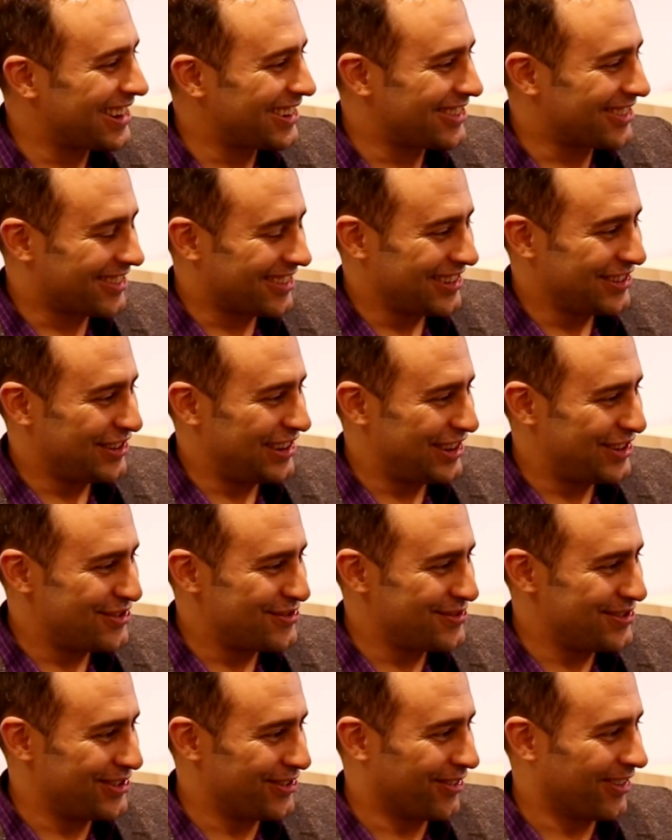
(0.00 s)
editor in
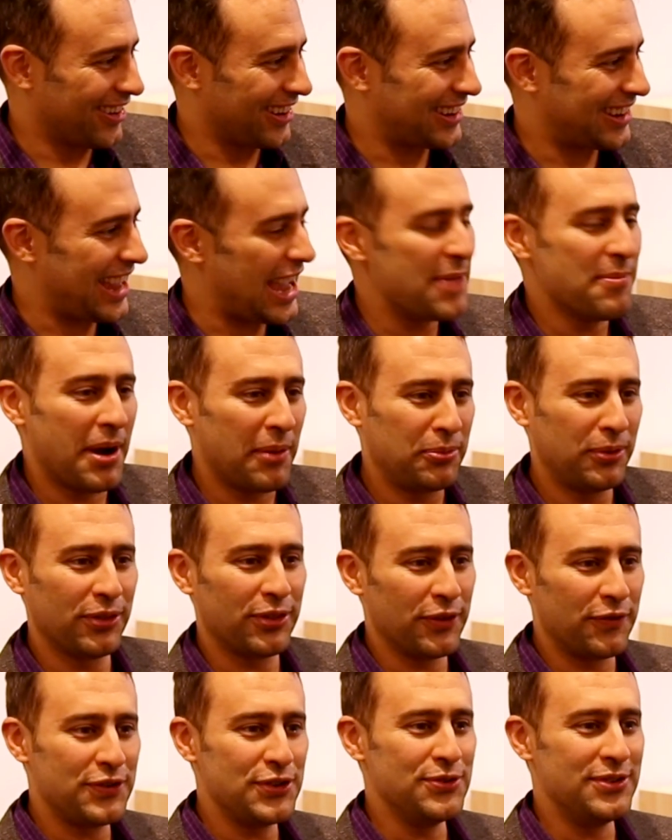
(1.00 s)
New York came up
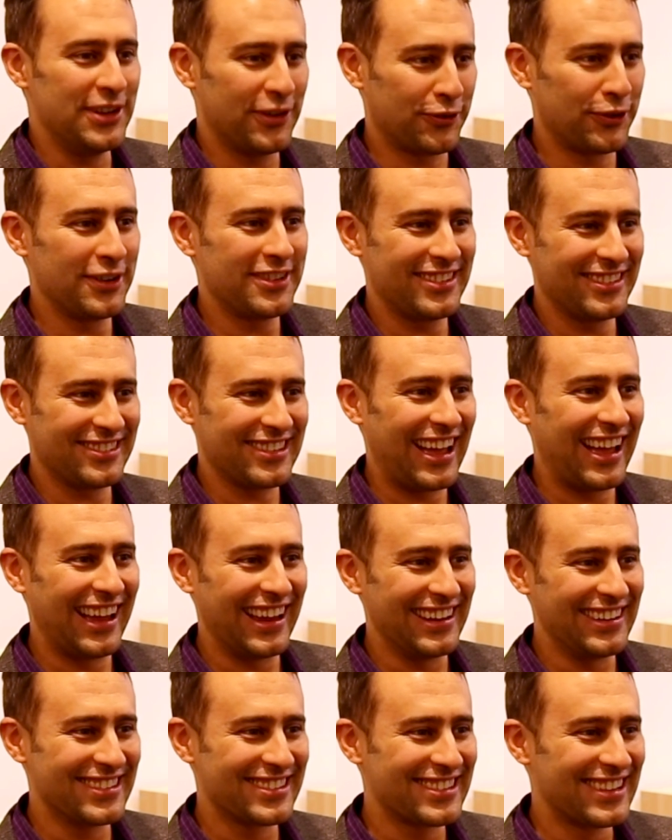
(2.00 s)
with a few different
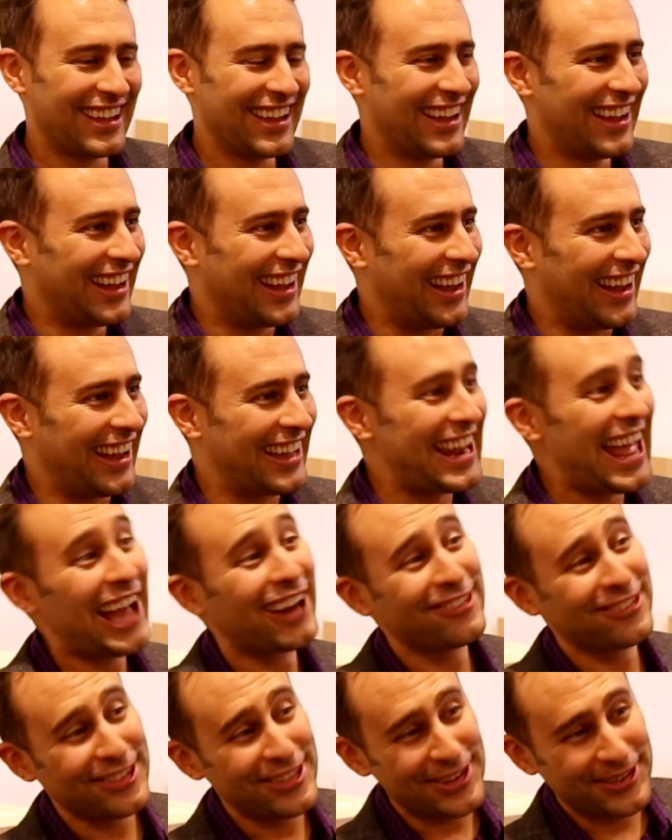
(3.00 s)
designs, and
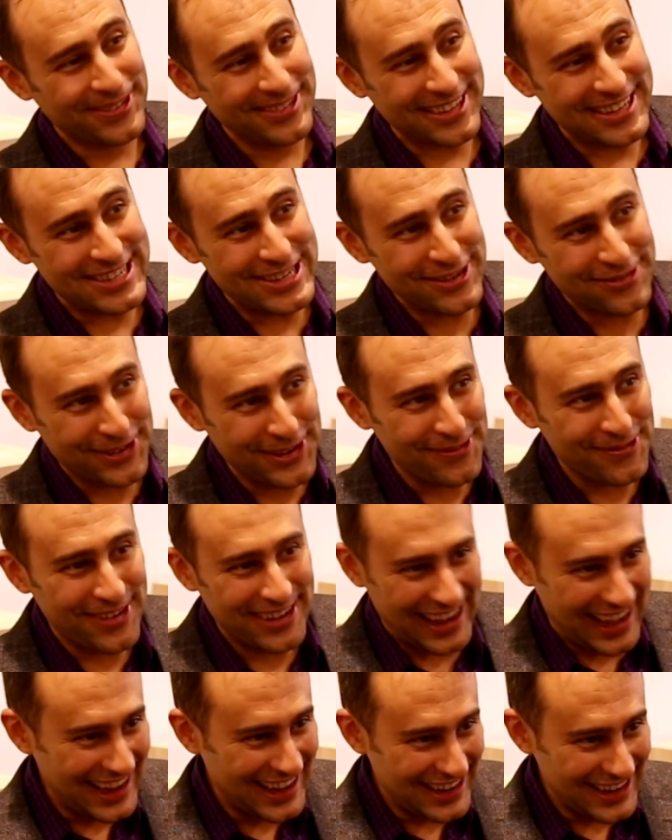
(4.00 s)
actually there was a different
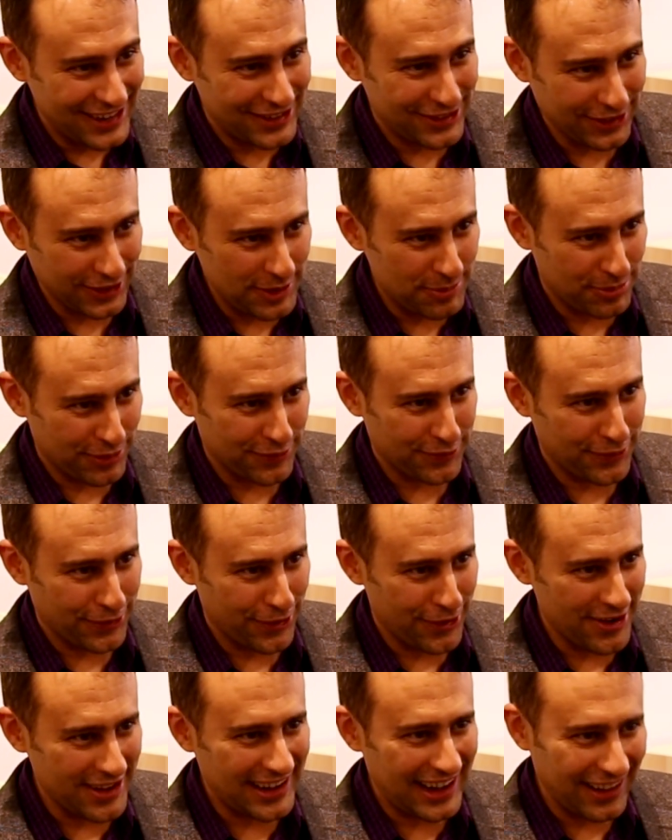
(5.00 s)
one I initially
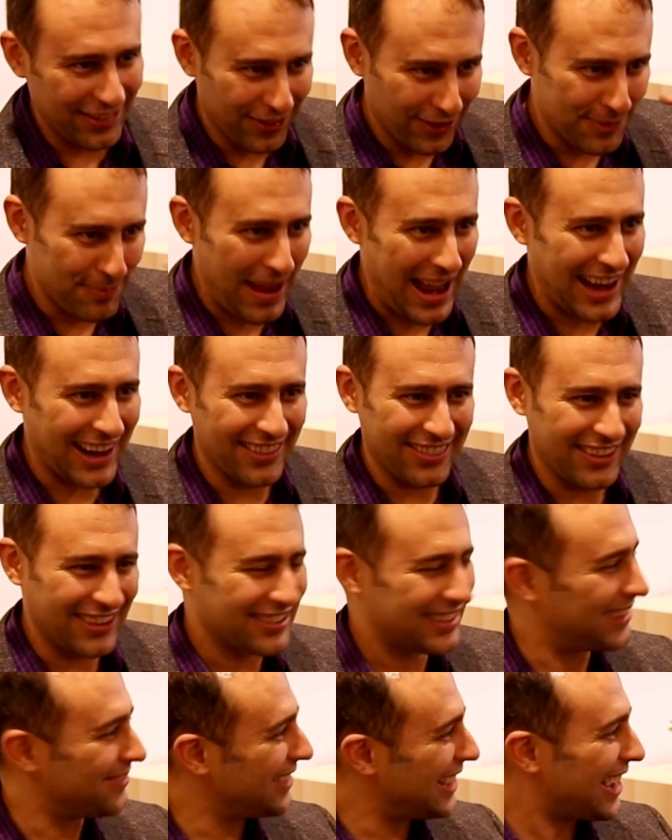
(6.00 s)
preferred, and I look back at this
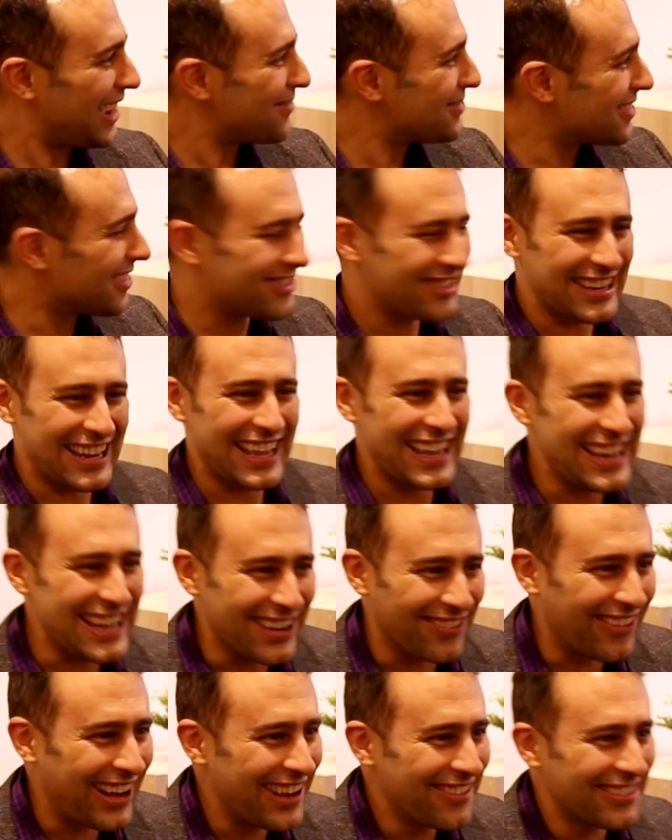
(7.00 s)
and I think, I'm such an
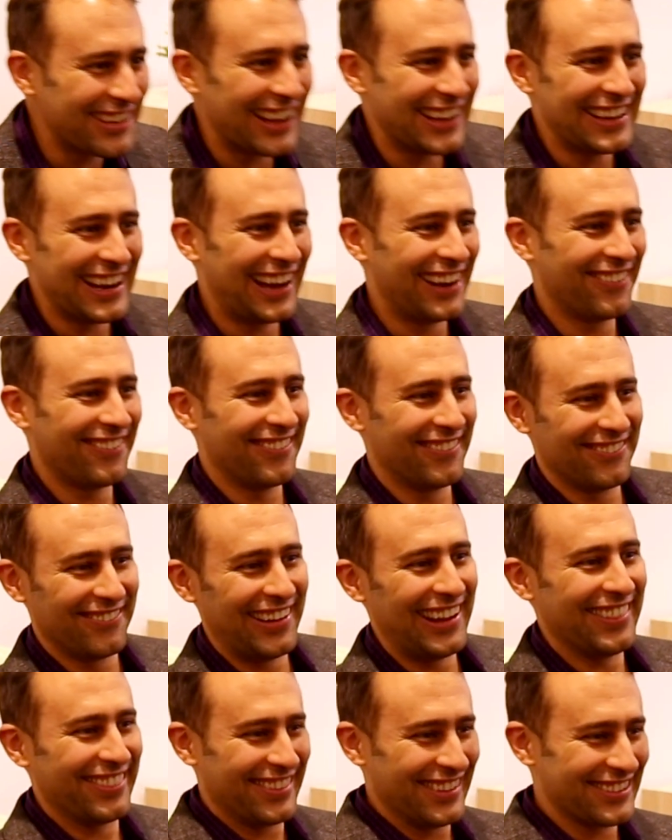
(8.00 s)
idiot. Why would I not
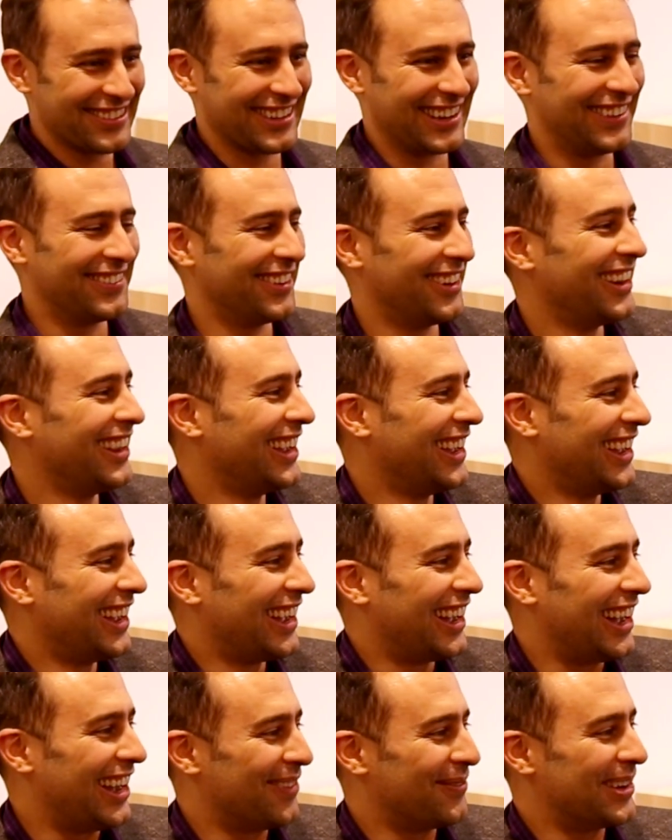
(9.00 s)
want this cover?
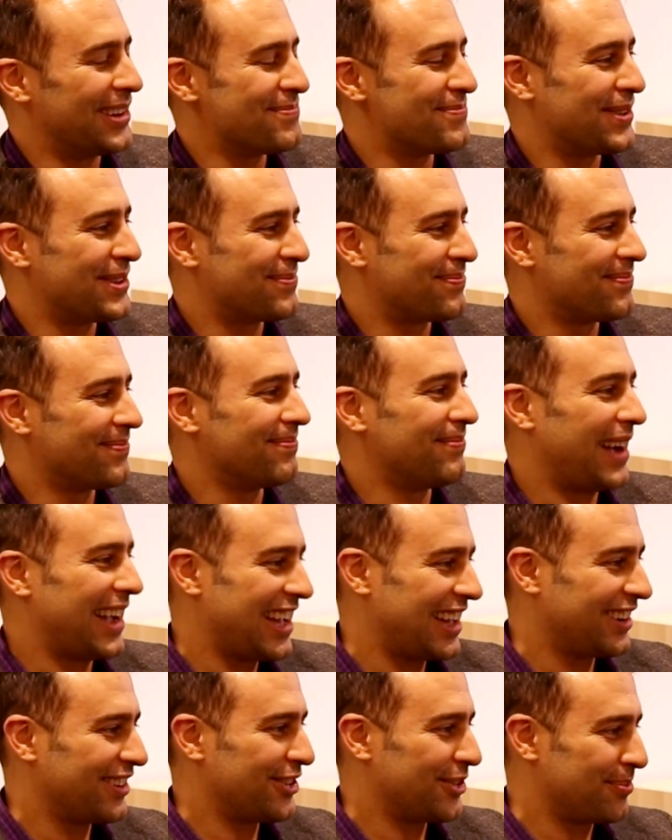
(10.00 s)
But my
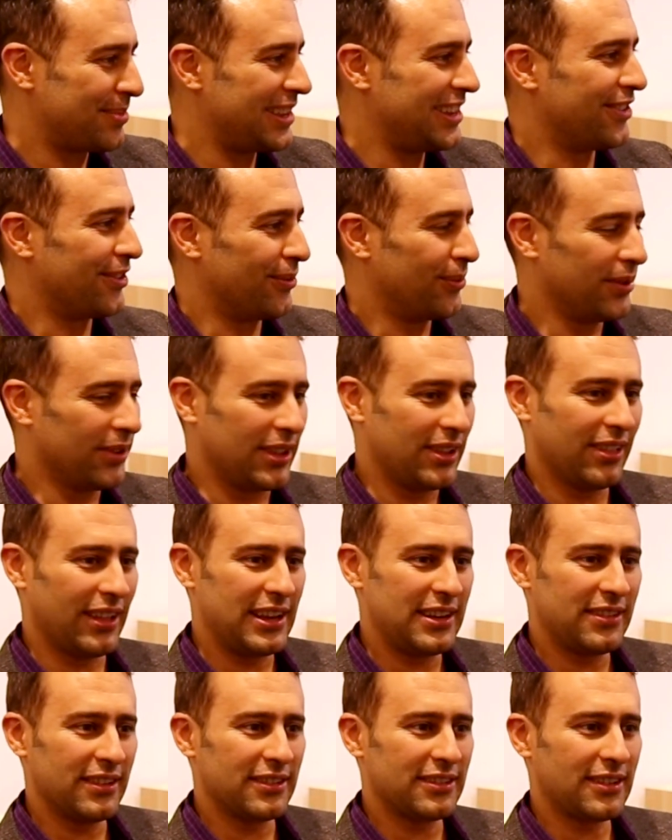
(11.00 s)
editor, Peter, really
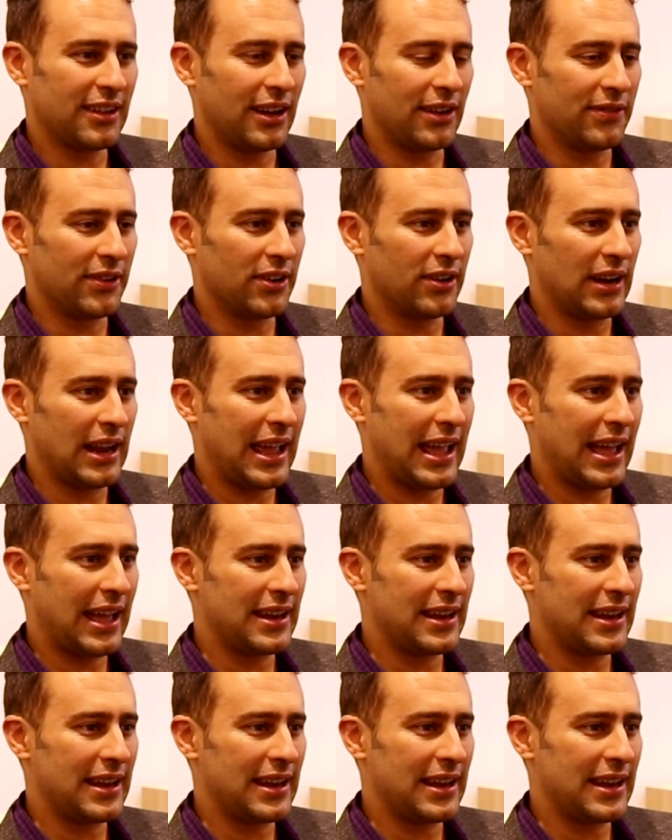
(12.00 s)
liked this cover,